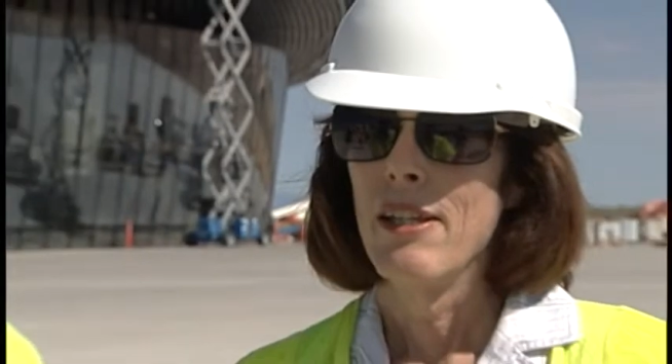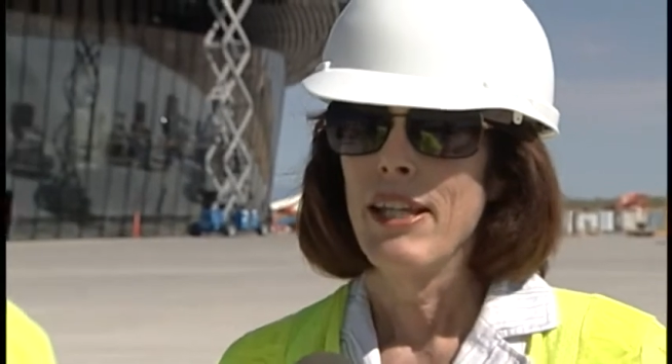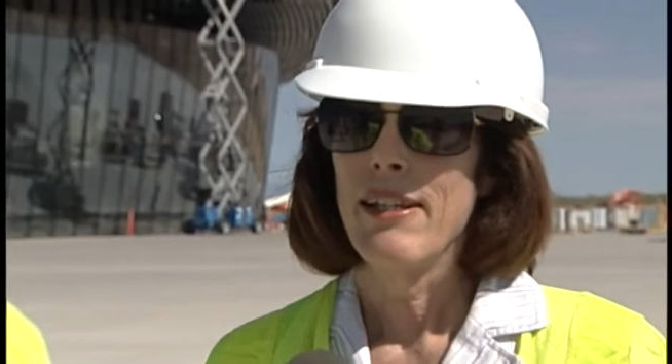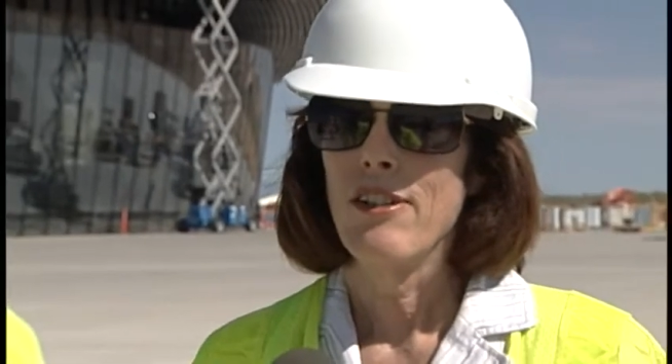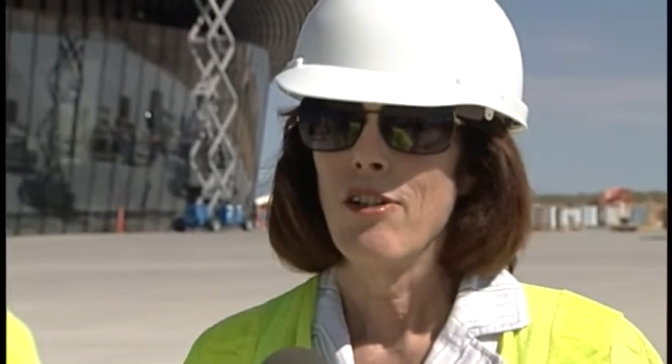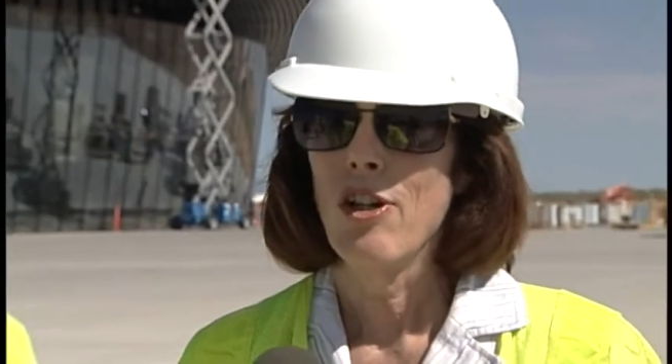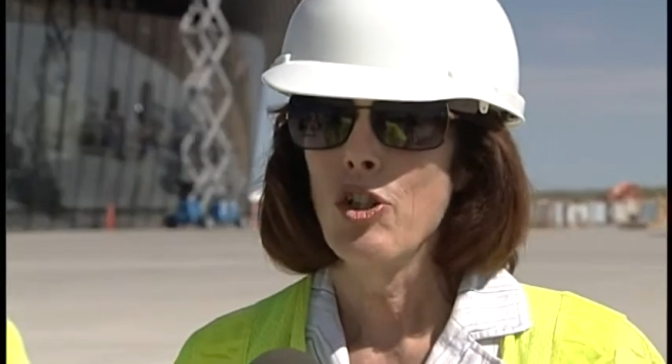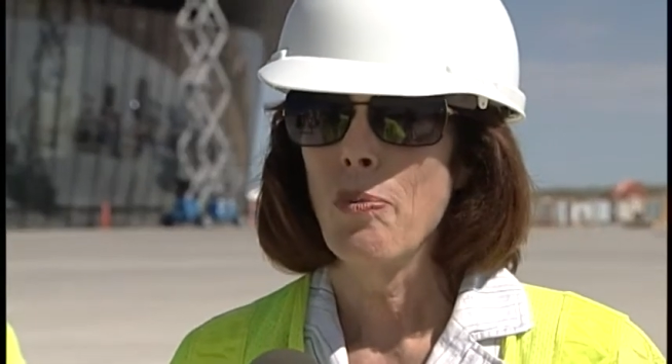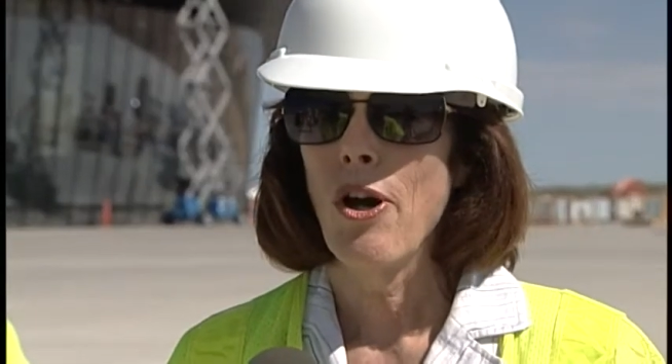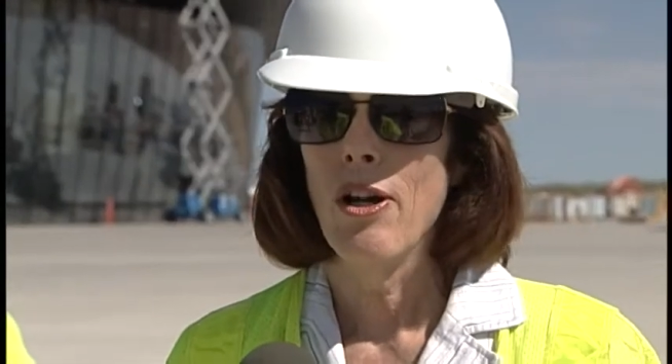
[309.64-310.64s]
Yes, a
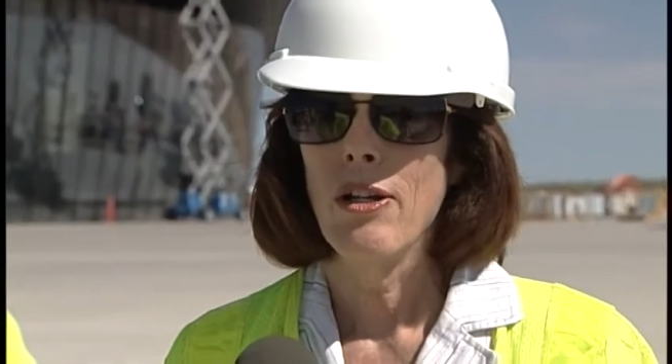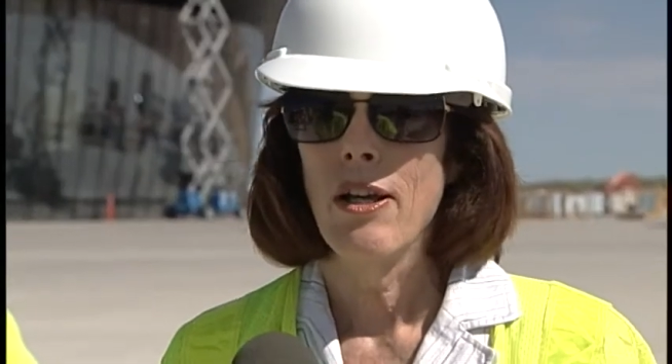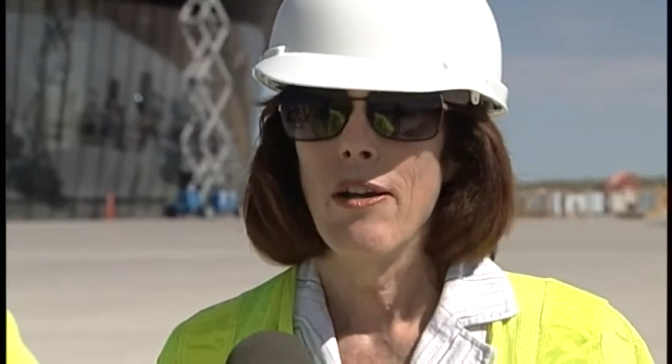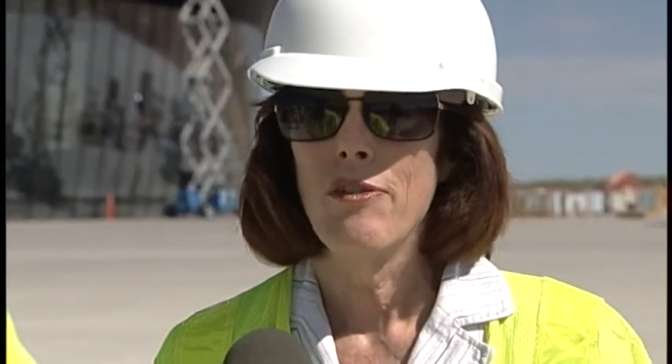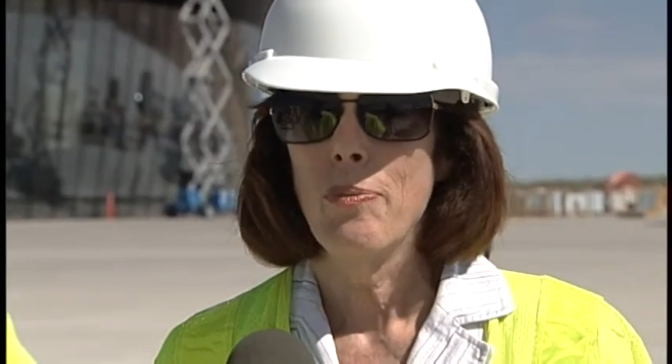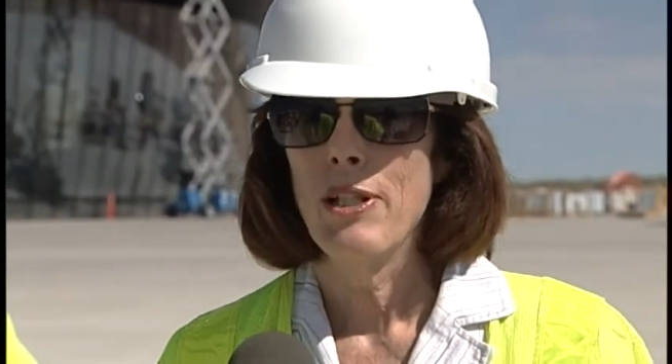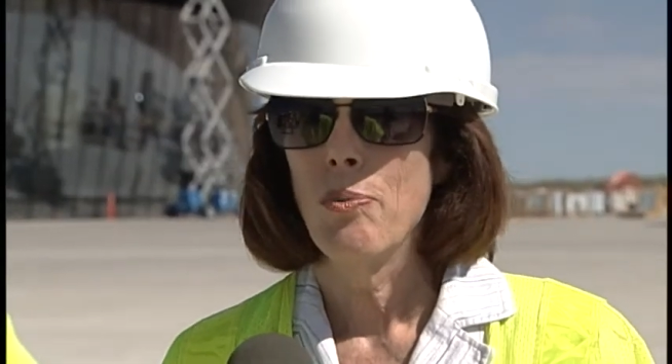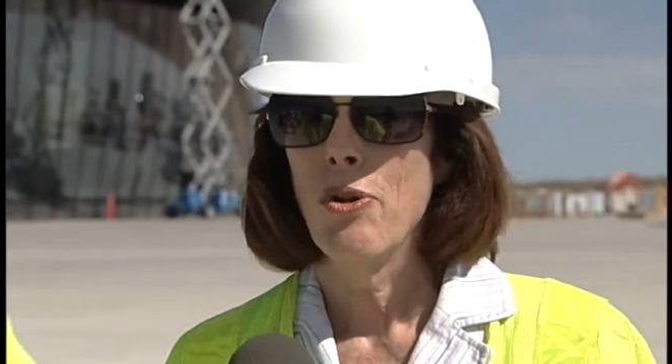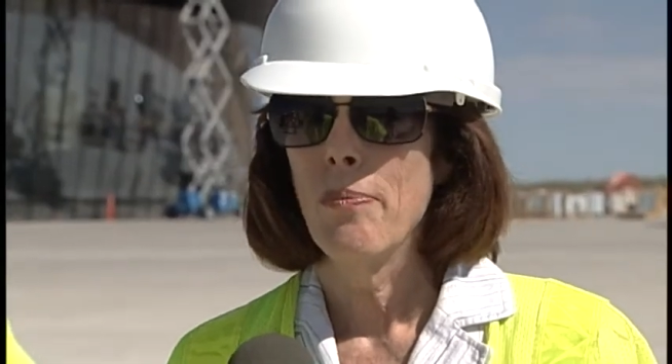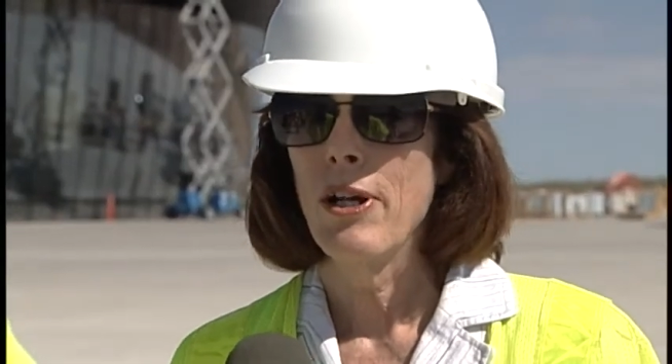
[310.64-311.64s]
large part of
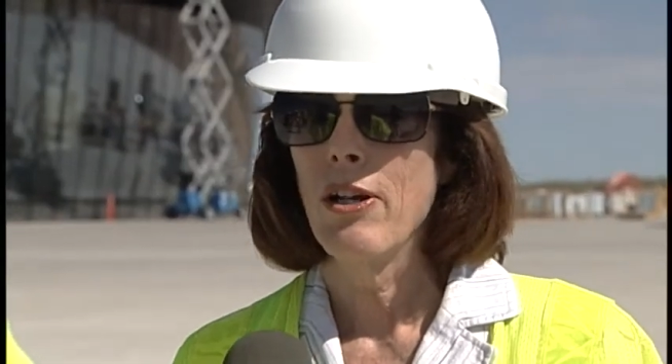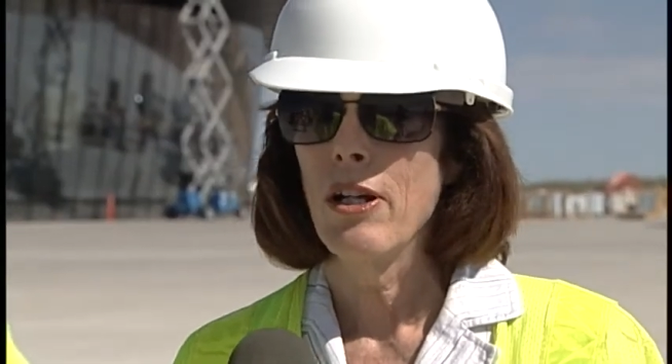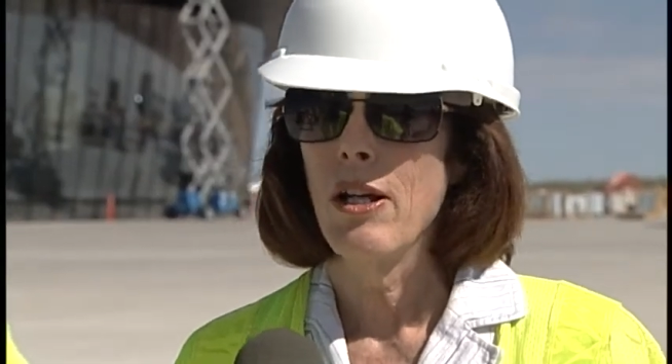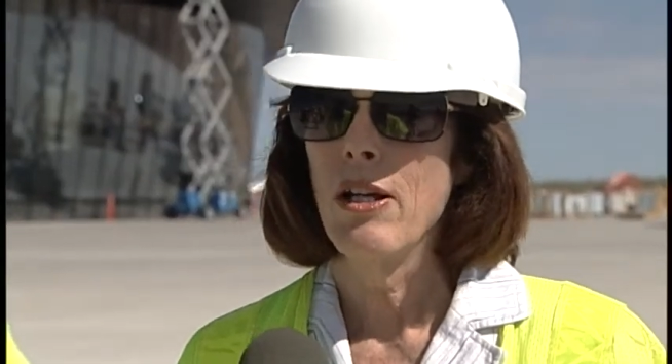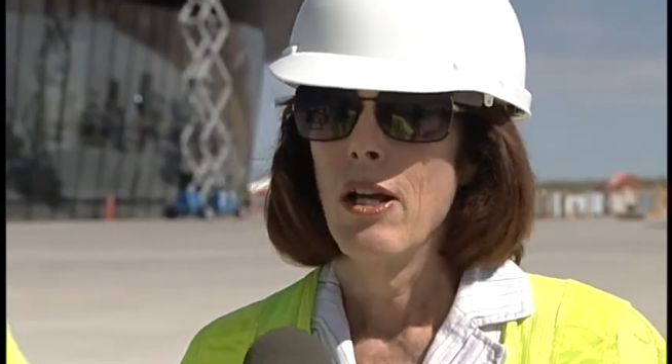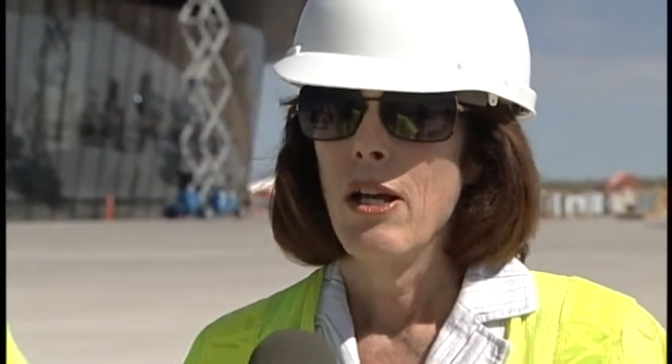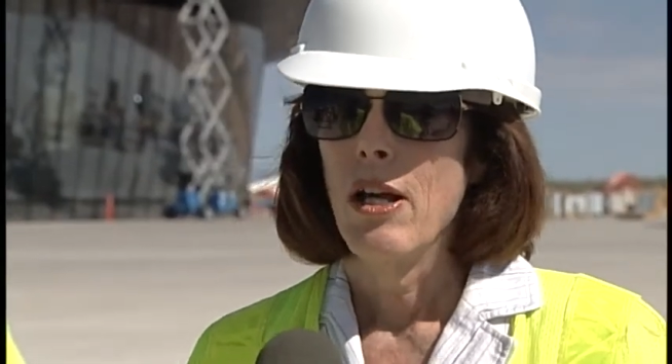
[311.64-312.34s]
Spaceport America,